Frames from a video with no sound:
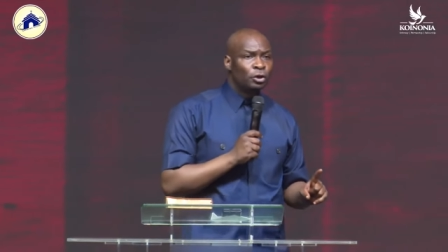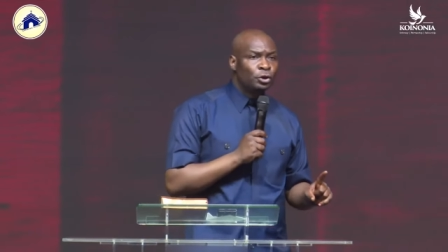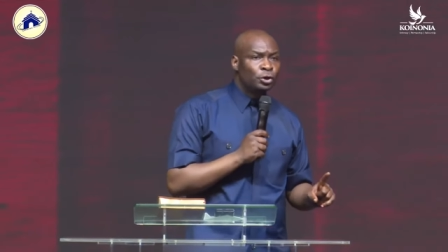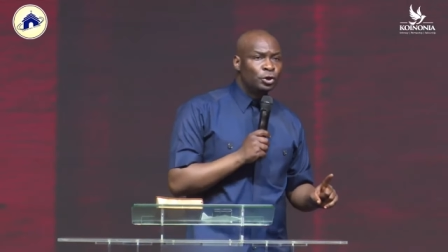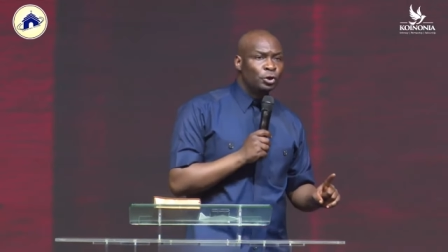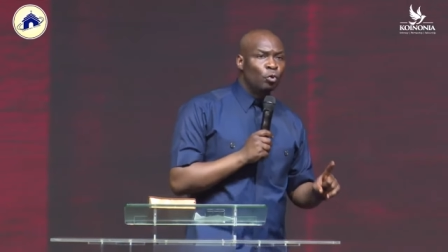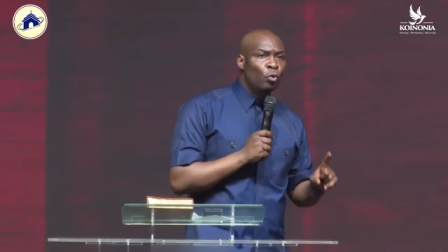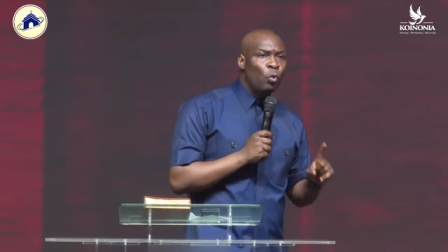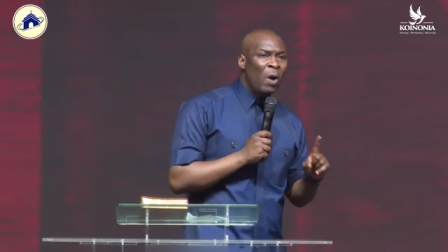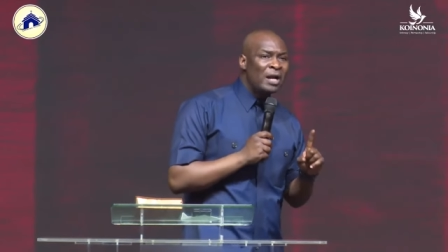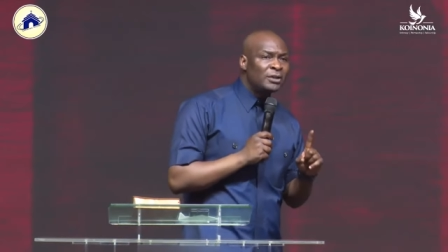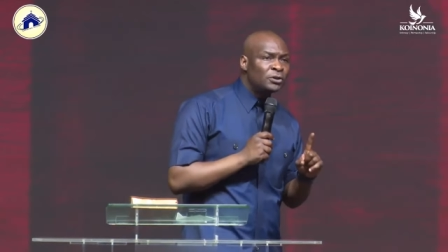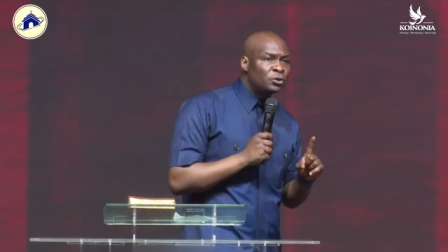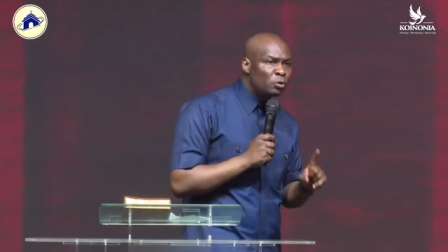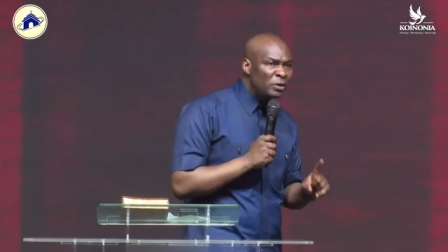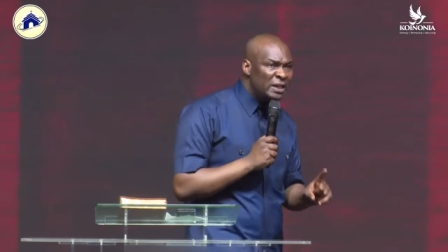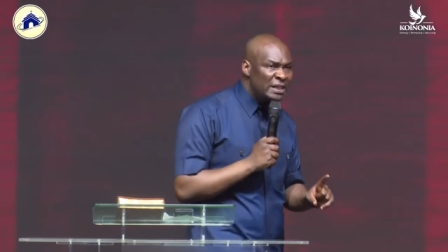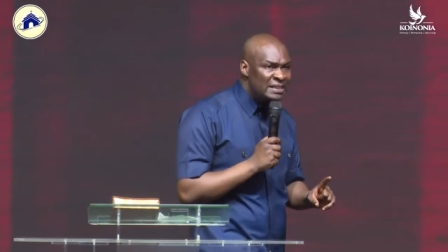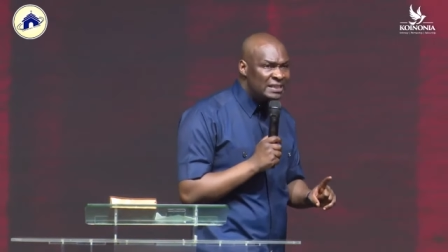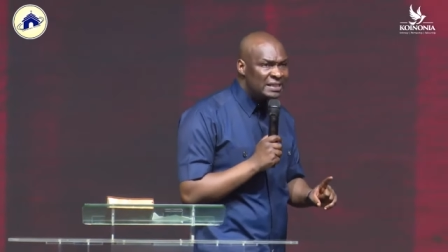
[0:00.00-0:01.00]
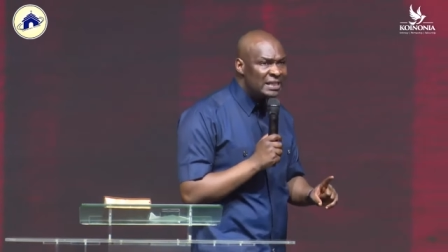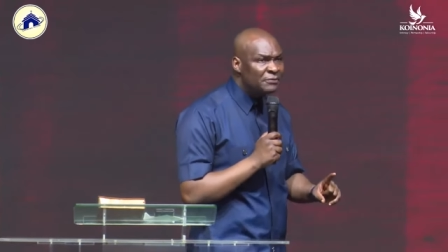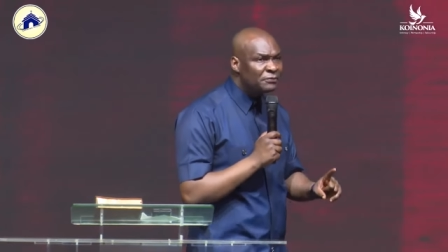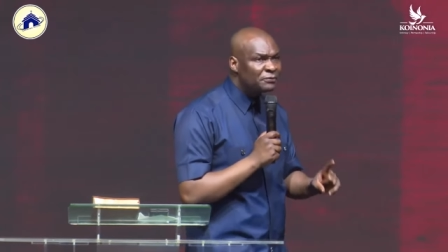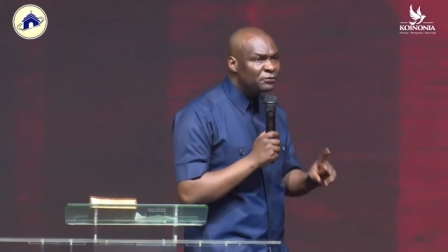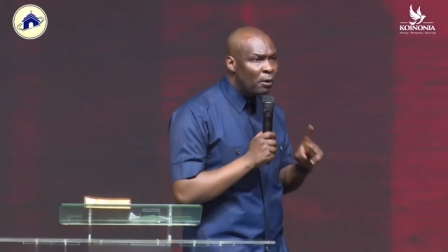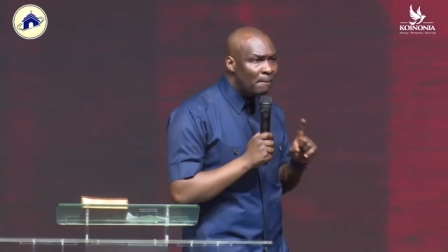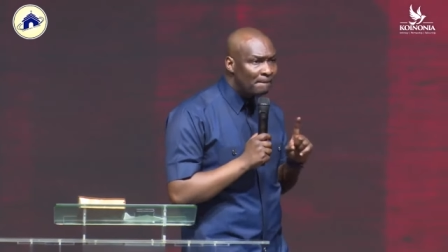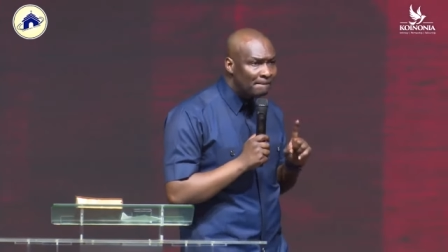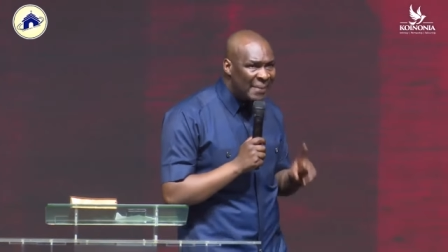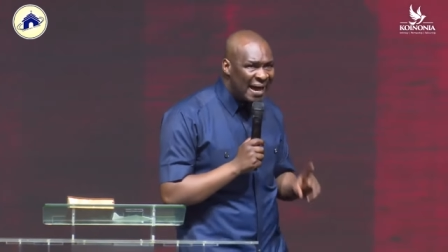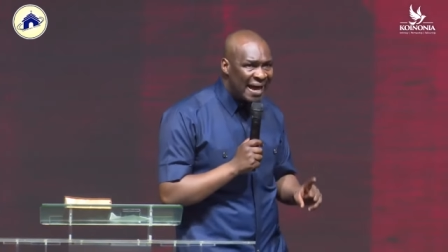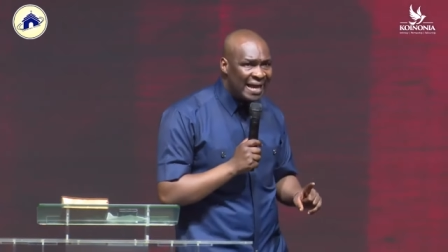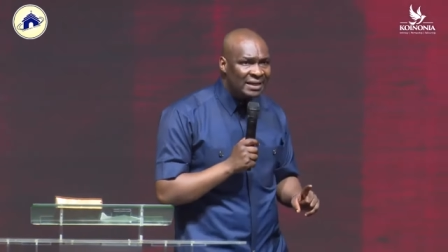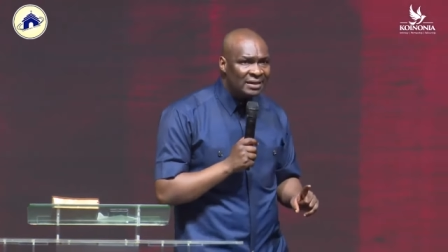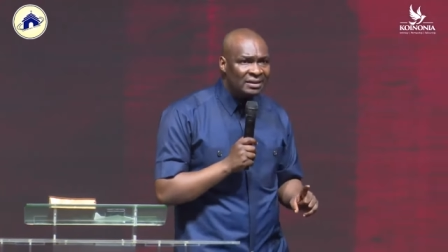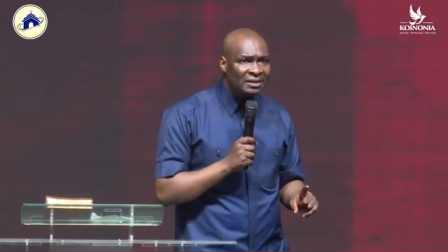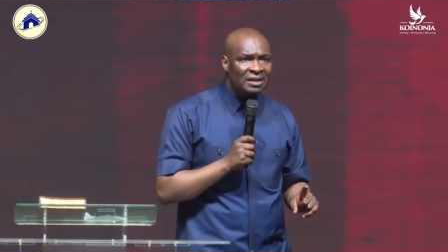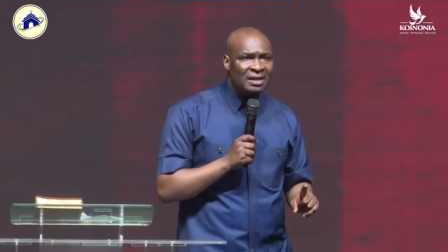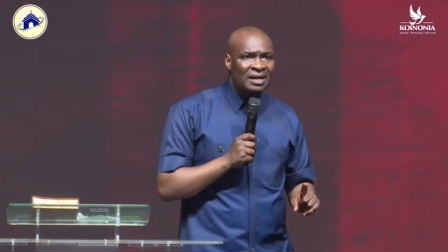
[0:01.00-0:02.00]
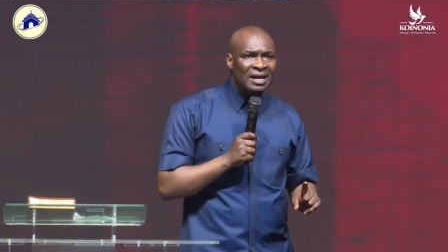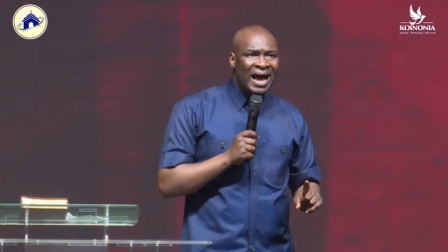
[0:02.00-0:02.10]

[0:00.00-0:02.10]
You want to receive from men